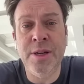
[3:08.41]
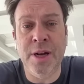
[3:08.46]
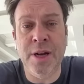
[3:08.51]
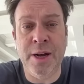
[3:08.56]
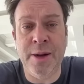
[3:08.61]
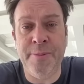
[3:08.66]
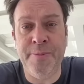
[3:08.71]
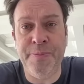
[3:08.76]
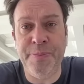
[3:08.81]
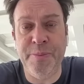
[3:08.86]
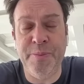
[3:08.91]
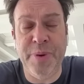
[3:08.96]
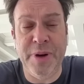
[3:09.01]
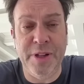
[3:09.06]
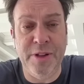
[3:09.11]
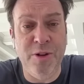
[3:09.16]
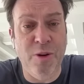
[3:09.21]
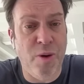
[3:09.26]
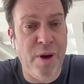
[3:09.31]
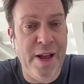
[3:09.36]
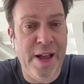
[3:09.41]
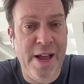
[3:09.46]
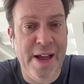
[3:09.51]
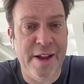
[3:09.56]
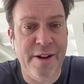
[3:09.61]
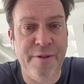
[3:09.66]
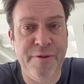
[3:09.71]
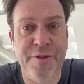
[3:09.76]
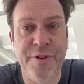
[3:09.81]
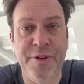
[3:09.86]
But Noah
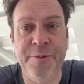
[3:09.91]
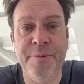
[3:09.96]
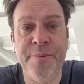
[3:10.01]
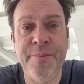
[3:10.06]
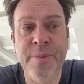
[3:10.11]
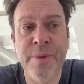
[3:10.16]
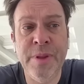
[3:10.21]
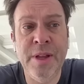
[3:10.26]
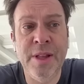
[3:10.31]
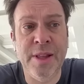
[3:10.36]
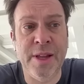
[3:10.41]
Hannafin,